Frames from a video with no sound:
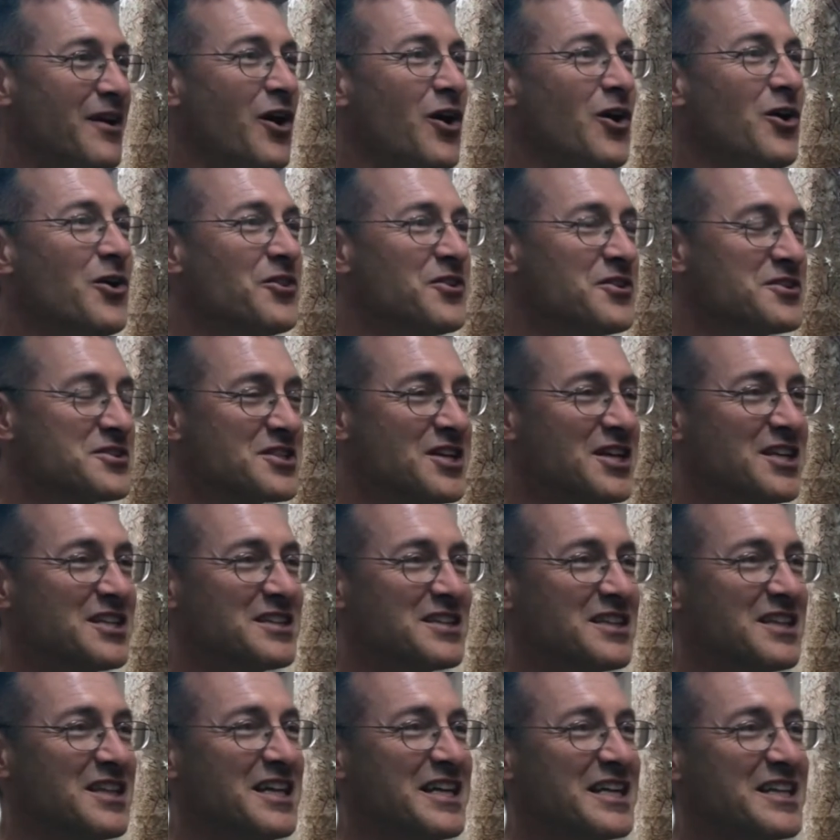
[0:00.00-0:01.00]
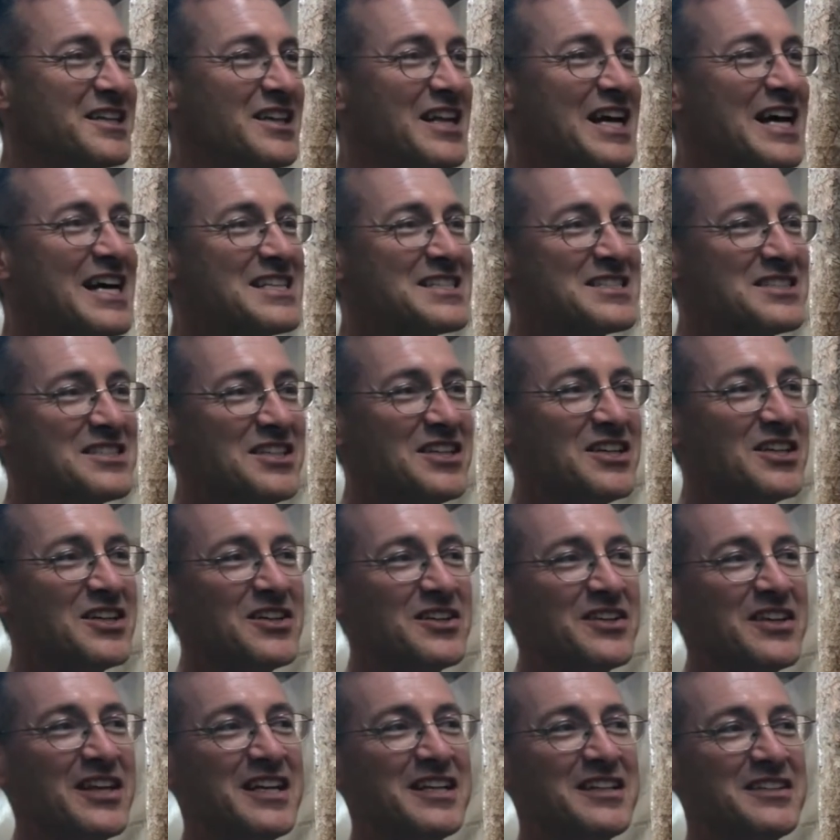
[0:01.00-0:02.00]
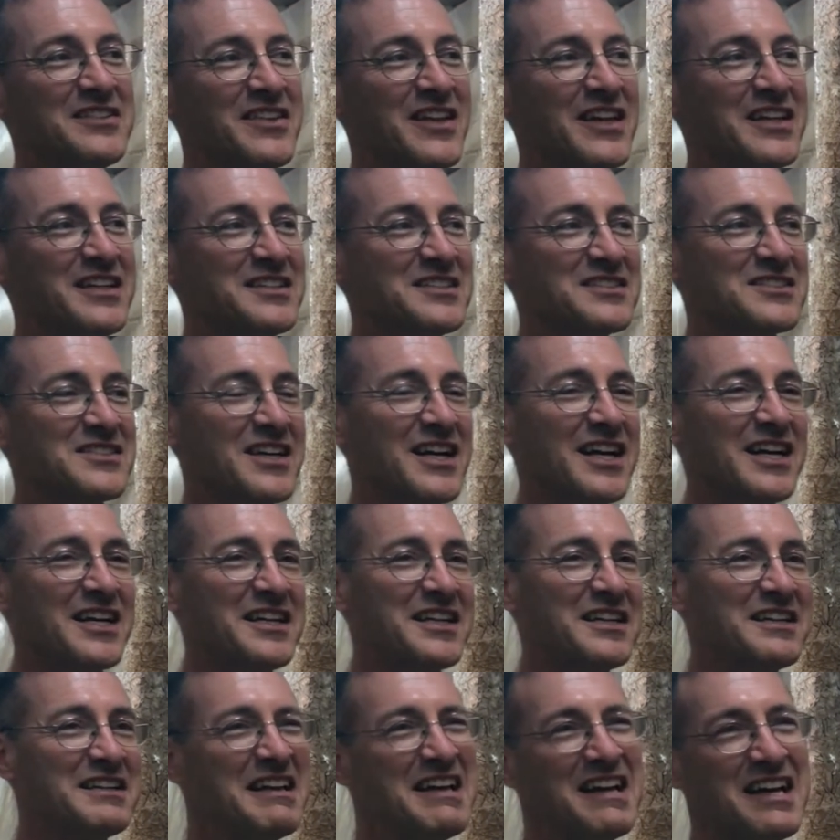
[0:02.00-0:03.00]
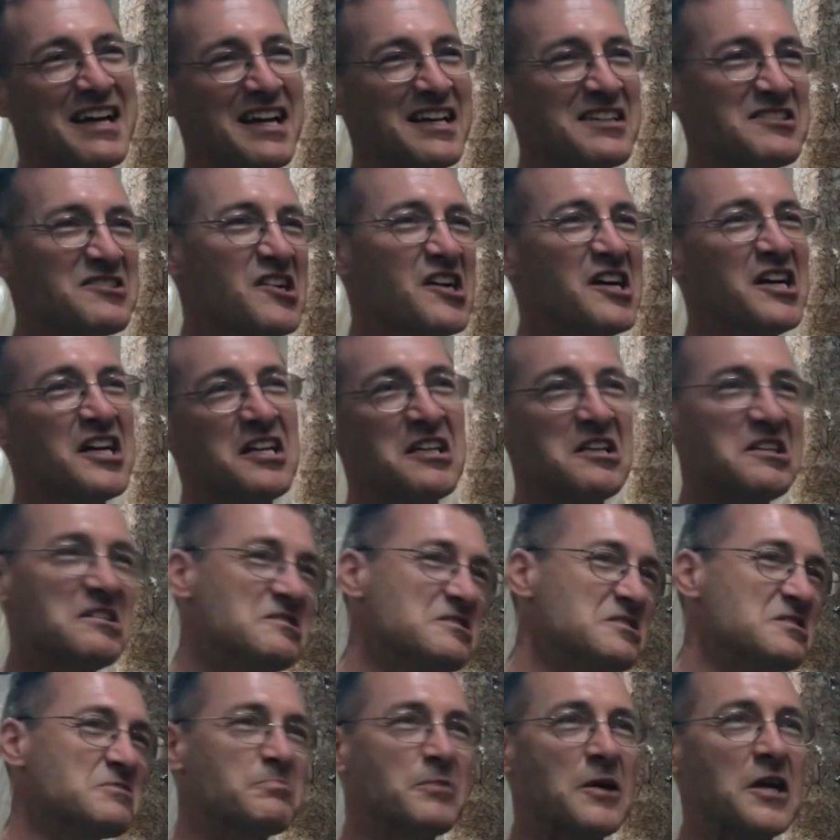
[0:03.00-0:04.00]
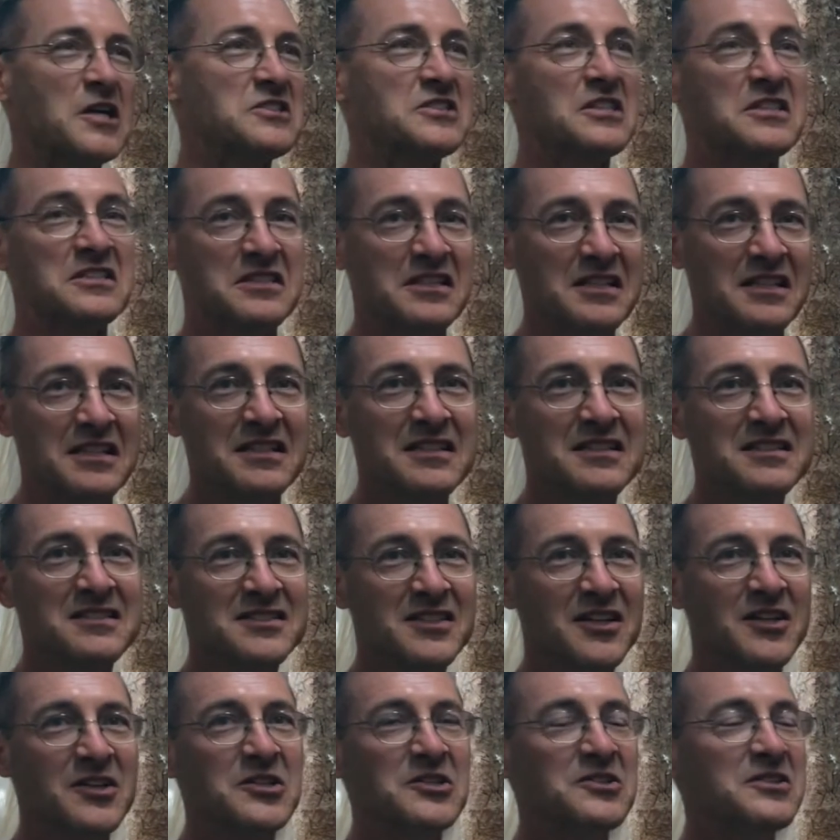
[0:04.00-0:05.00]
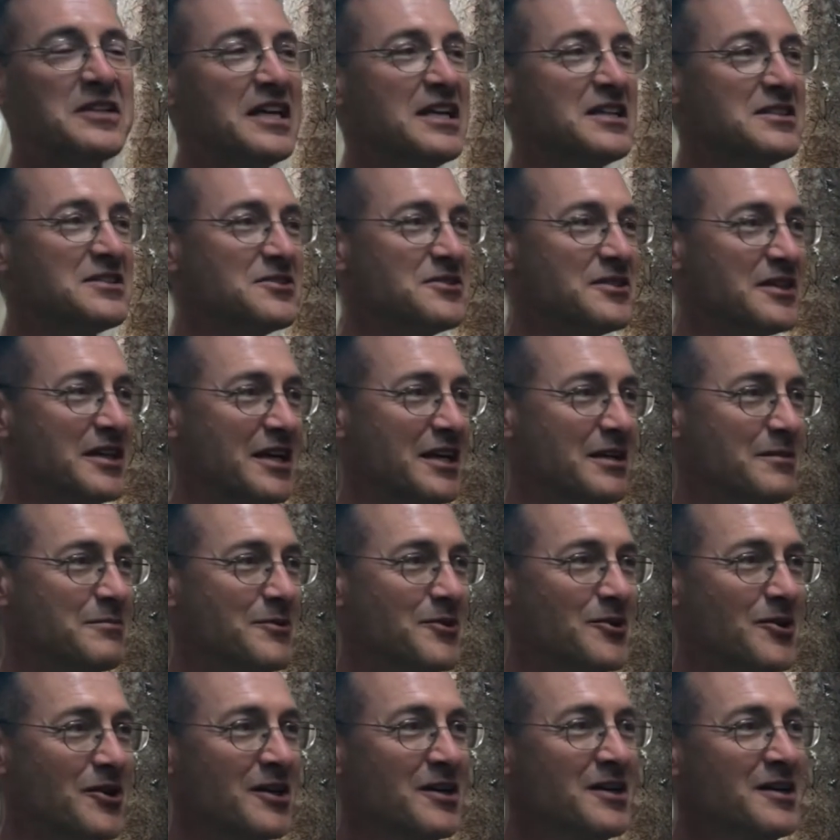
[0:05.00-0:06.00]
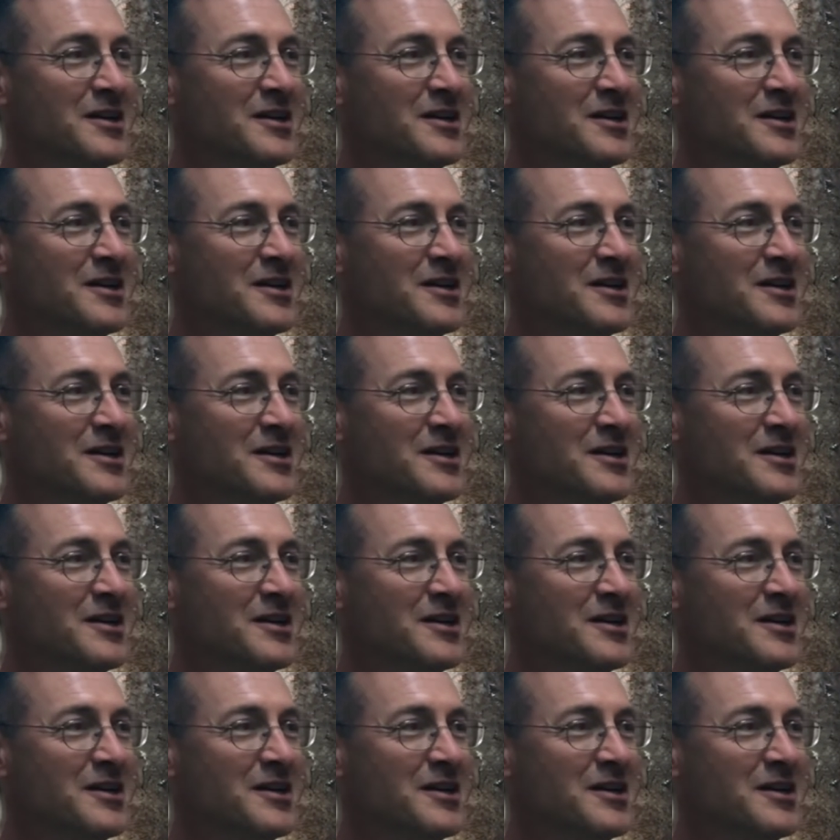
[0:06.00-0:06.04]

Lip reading: all of a sudden, like last year, they decided, drying's processing, so you can't do it anymore.